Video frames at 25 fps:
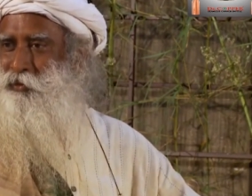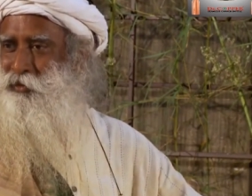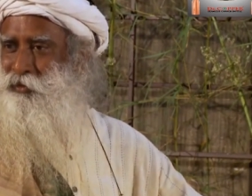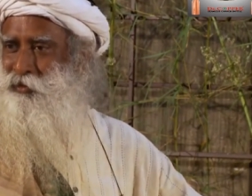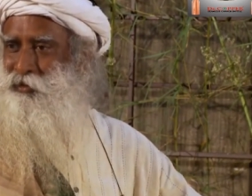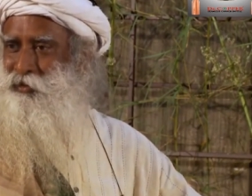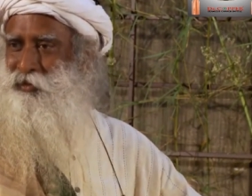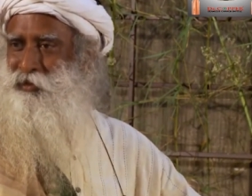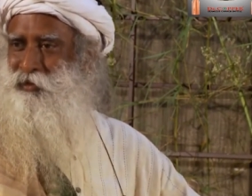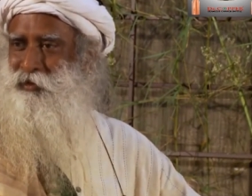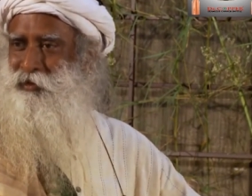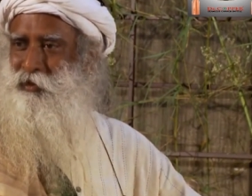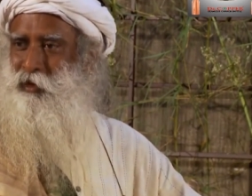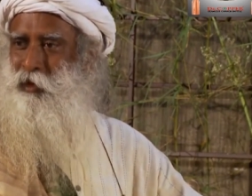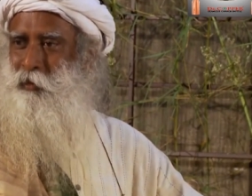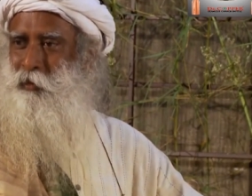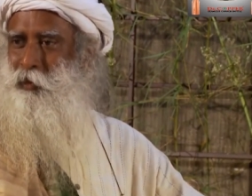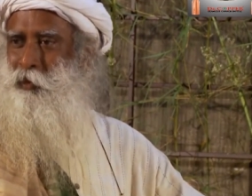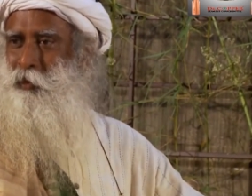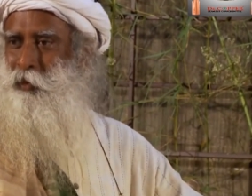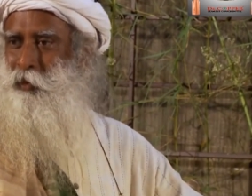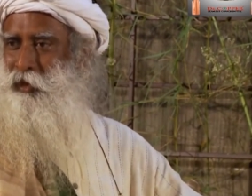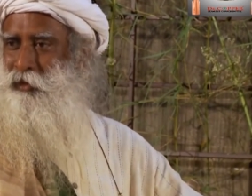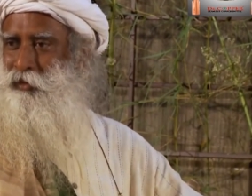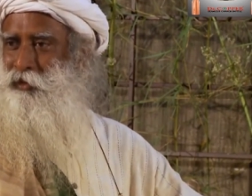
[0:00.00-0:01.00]
use
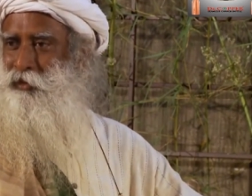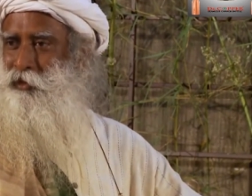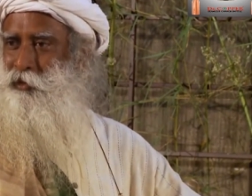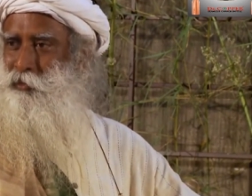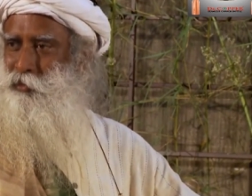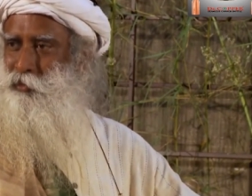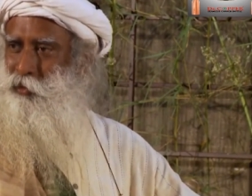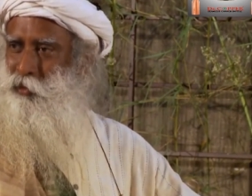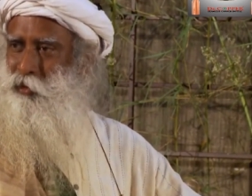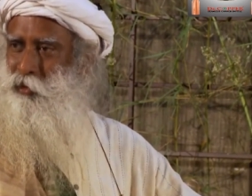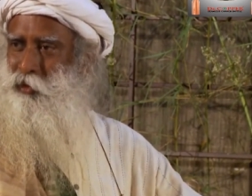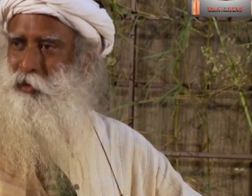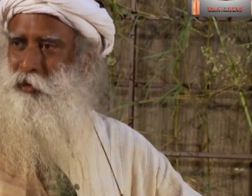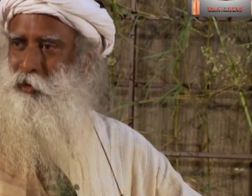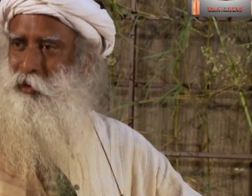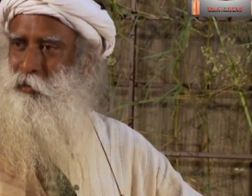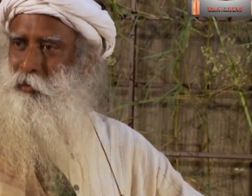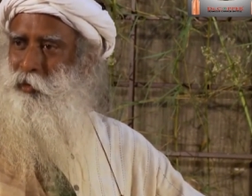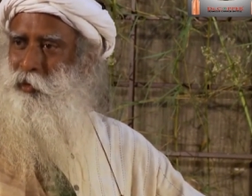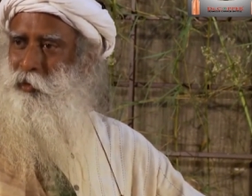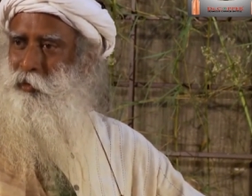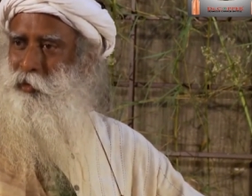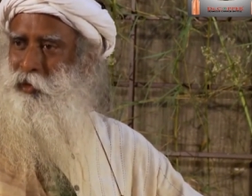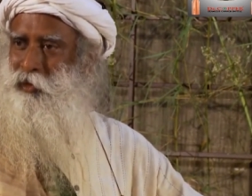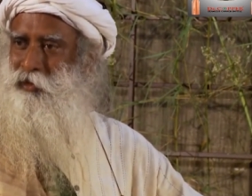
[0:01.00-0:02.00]
copper vessels, pure
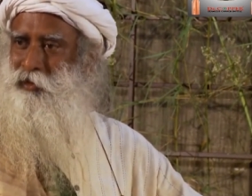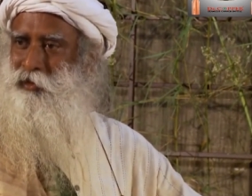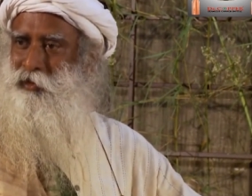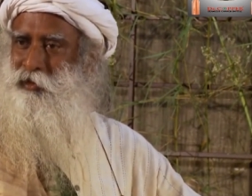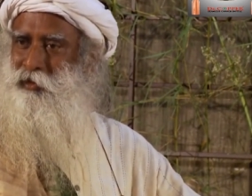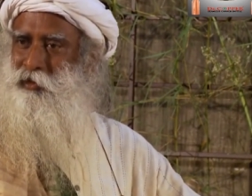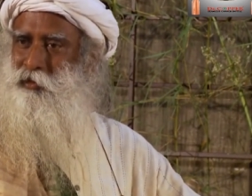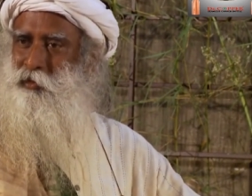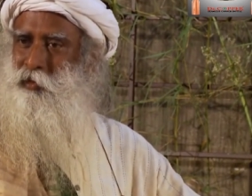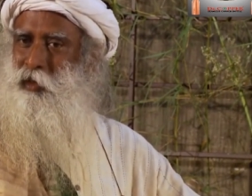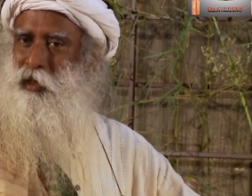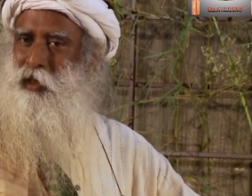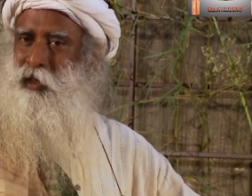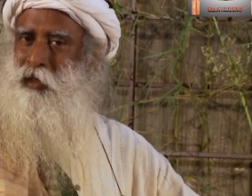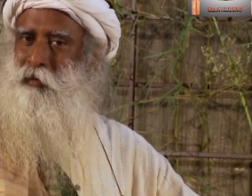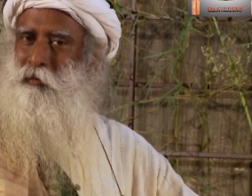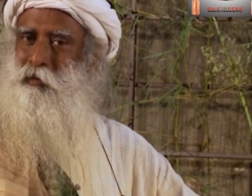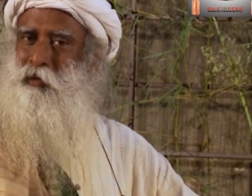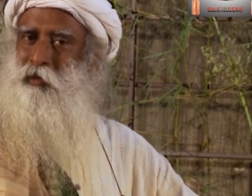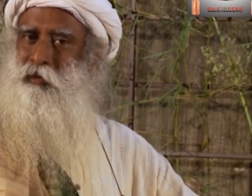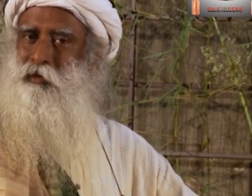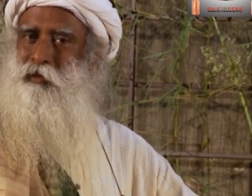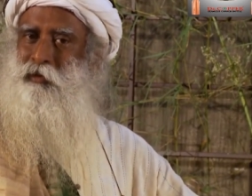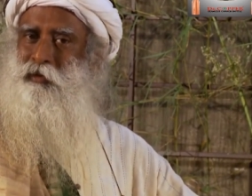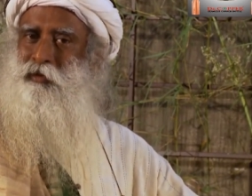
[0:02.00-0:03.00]
copper vessels where…
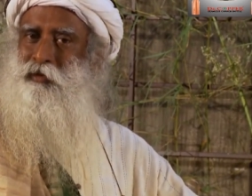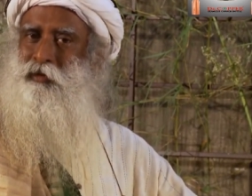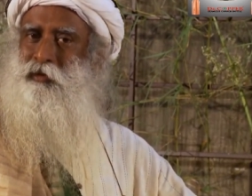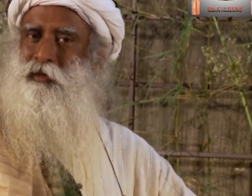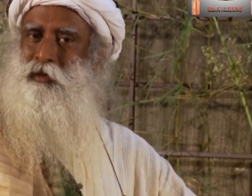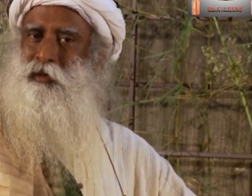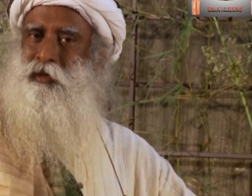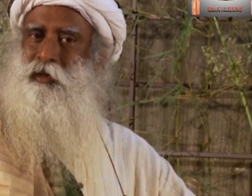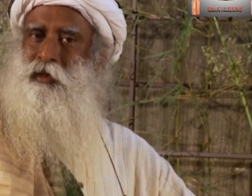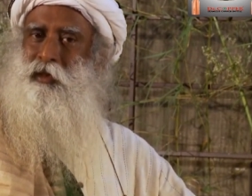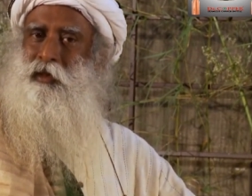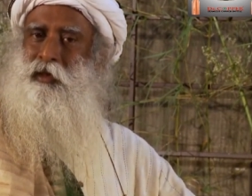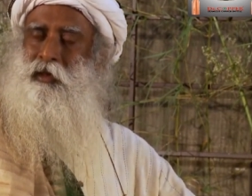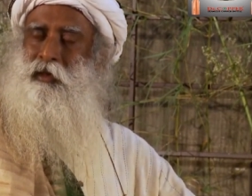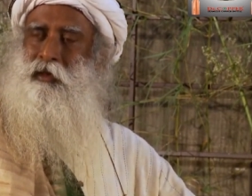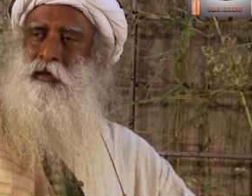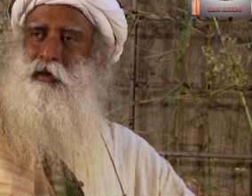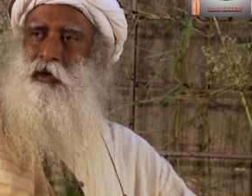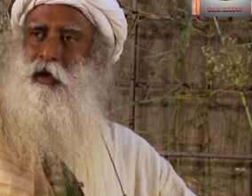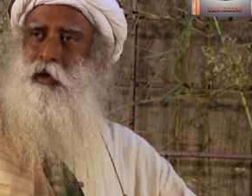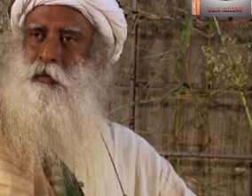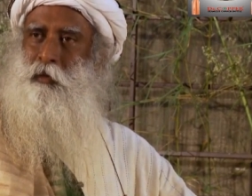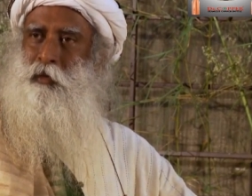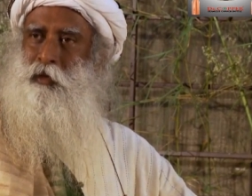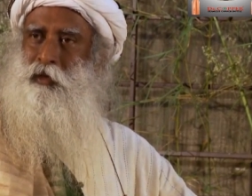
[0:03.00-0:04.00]
because
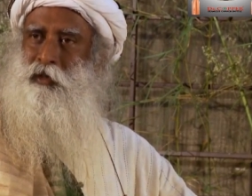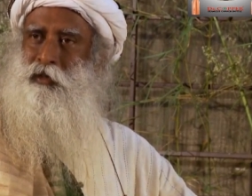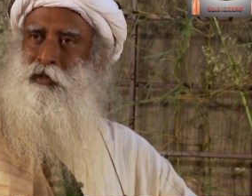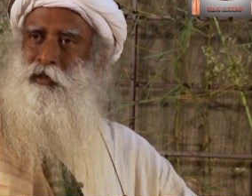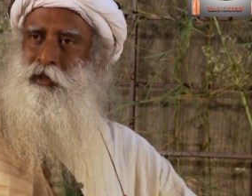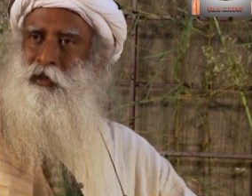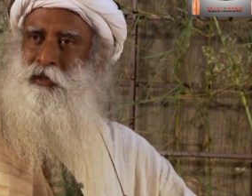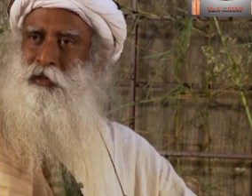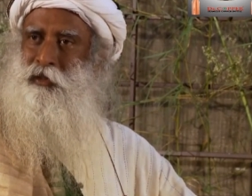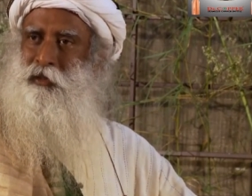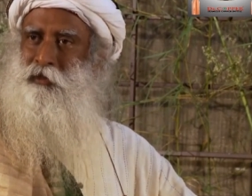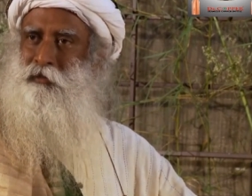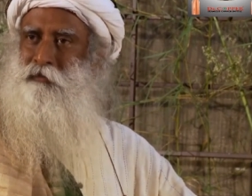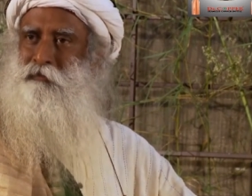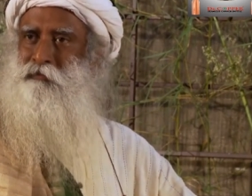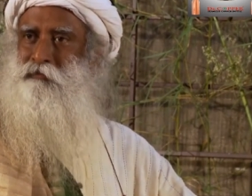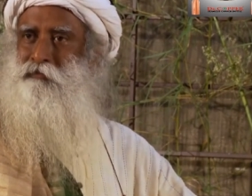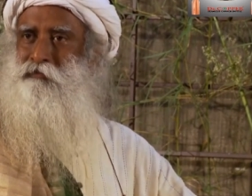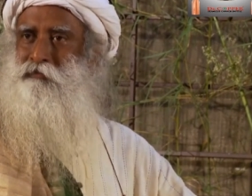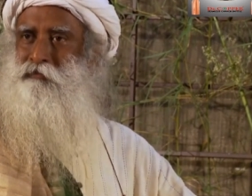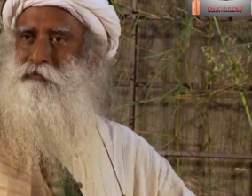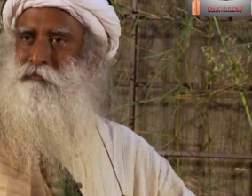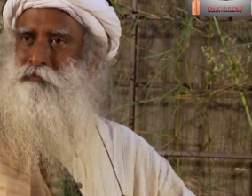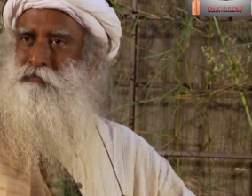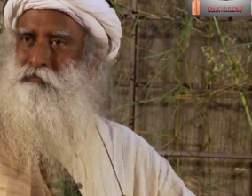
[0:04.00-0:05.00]
copper is such a…
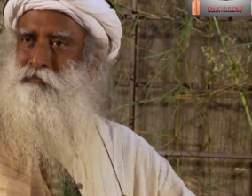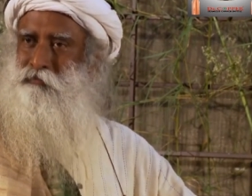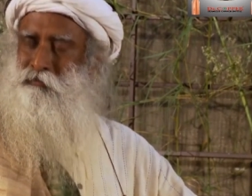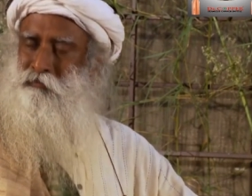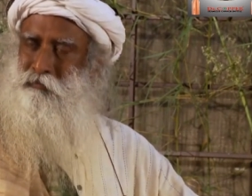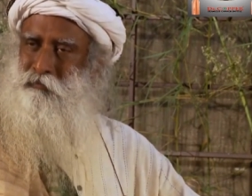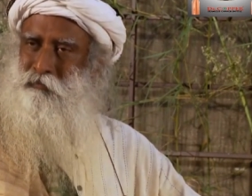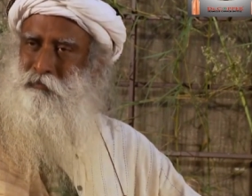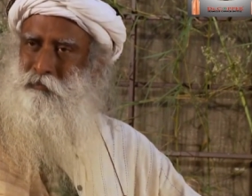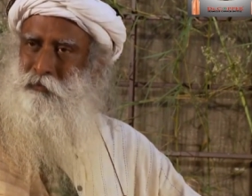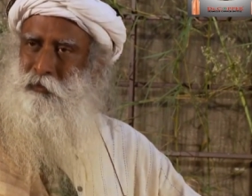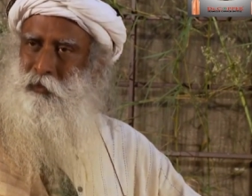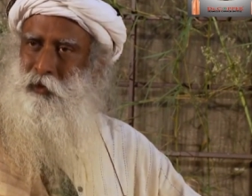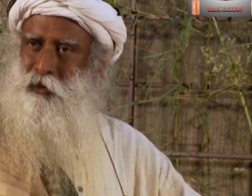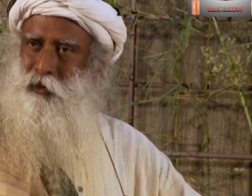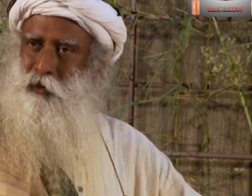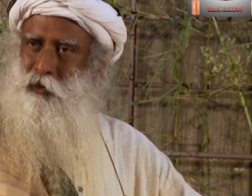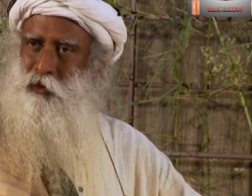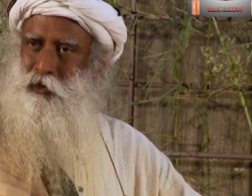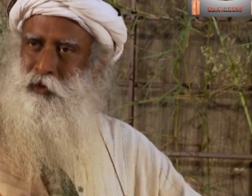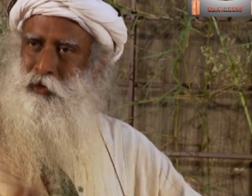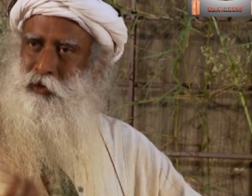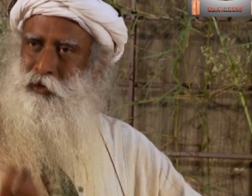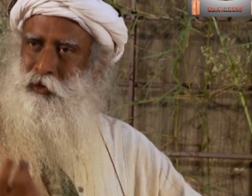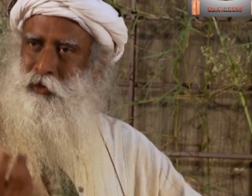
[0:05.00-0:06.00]
you
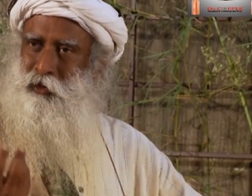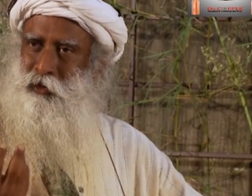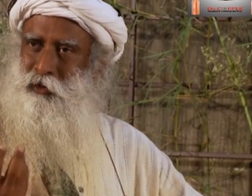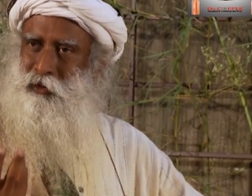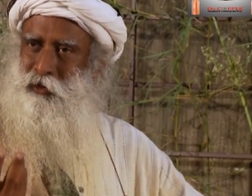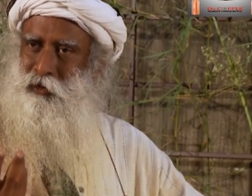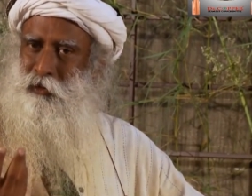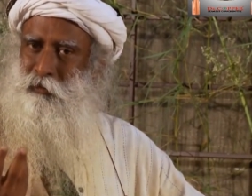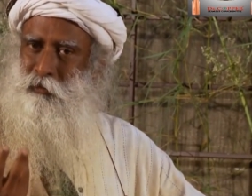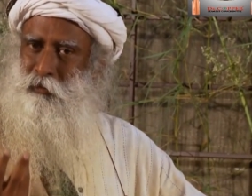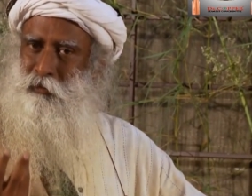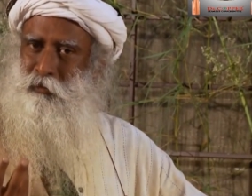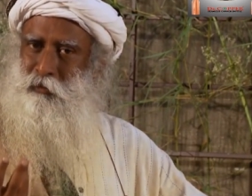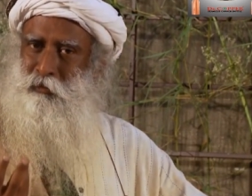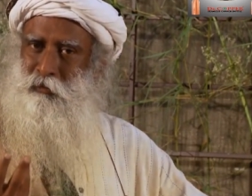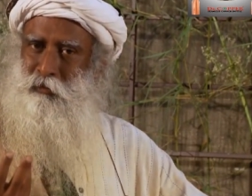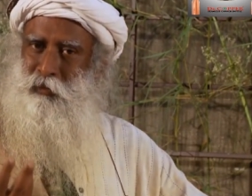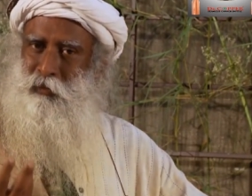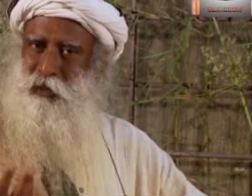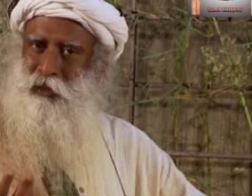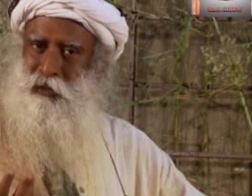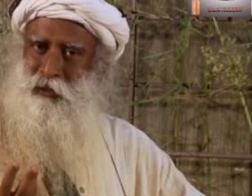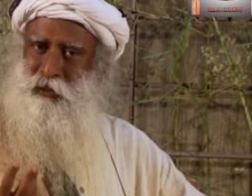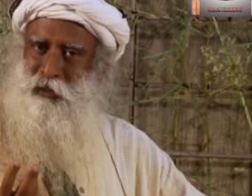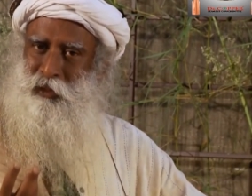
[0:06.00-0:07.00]
know, it's… it's the
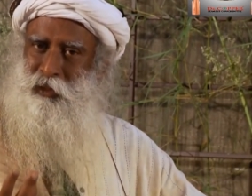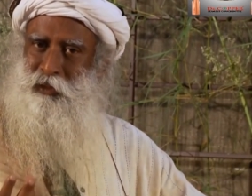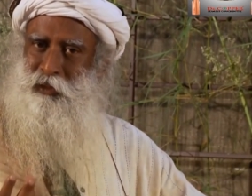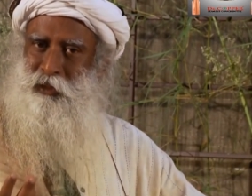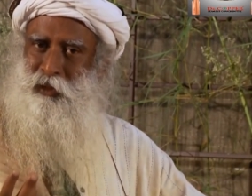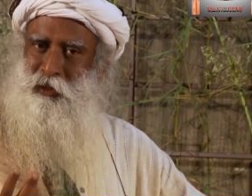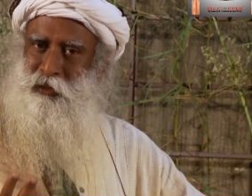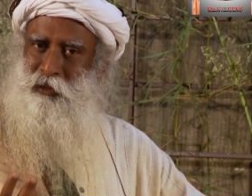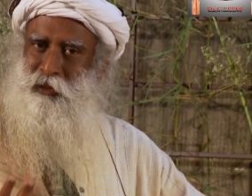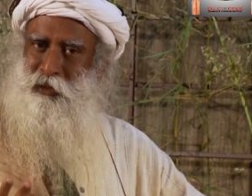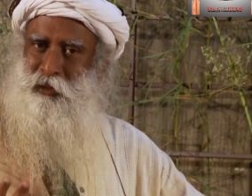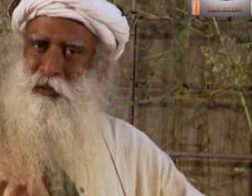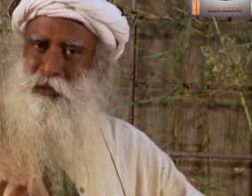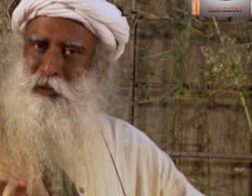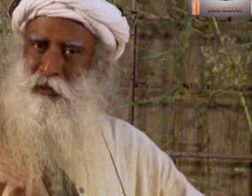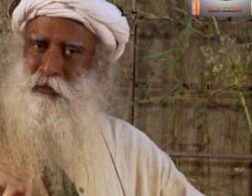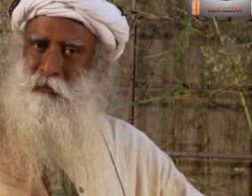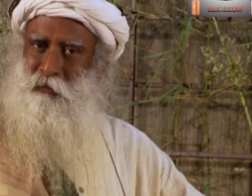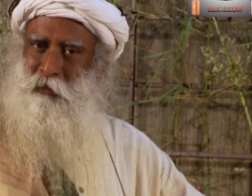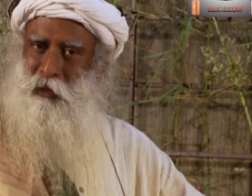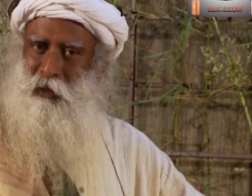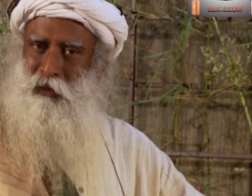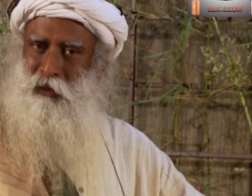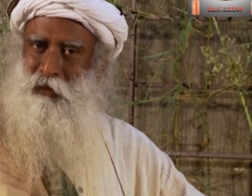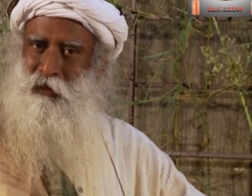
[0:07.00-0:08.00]
best conducting
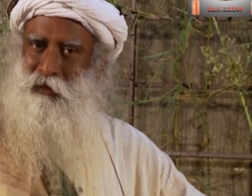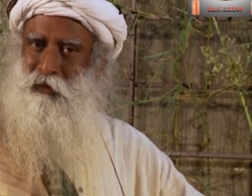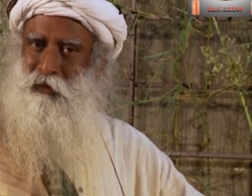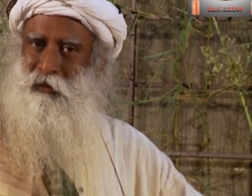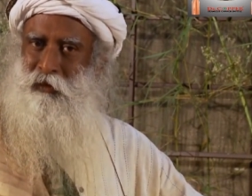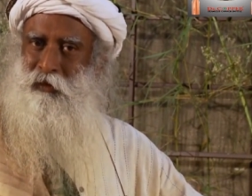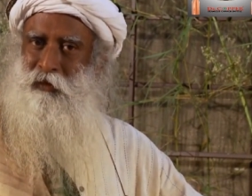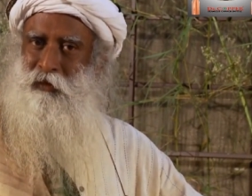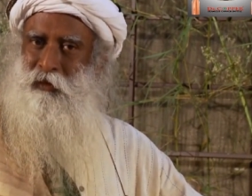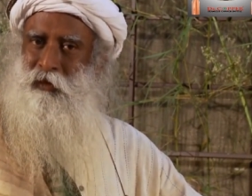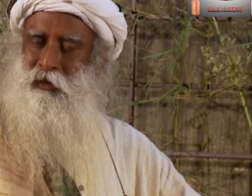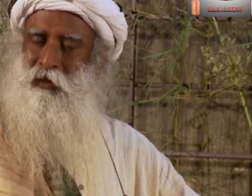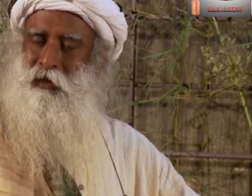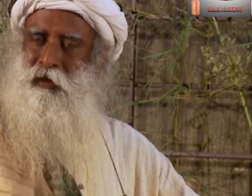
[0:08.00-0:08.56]
metal